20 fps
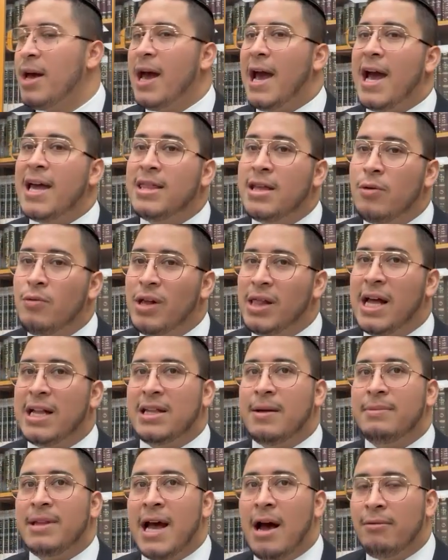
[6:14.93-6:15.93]
and then we let
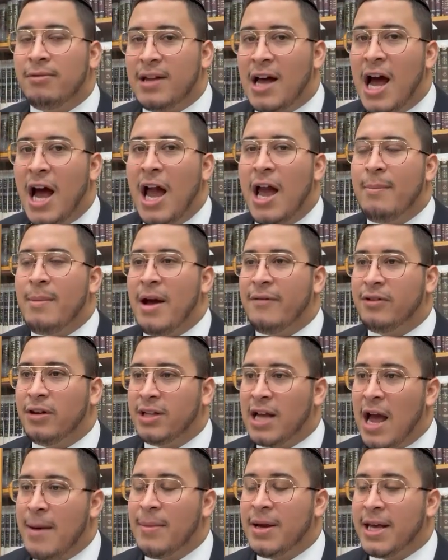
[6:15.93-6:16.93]
them down time after
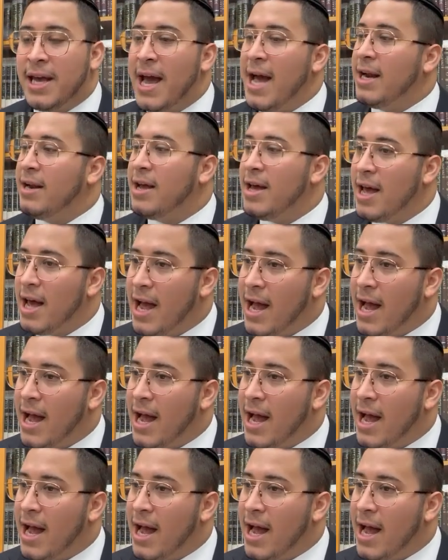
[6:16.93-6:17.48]
time again,